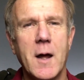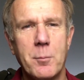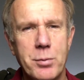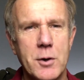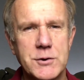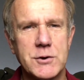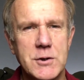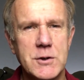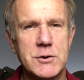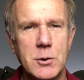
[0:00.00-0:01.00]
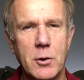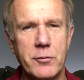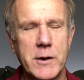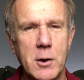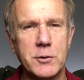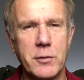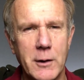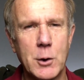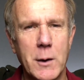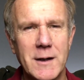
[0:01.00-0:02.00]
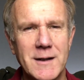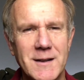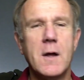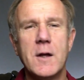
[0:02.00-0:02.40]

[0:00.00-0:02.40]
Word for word: and processes your videos very quickly.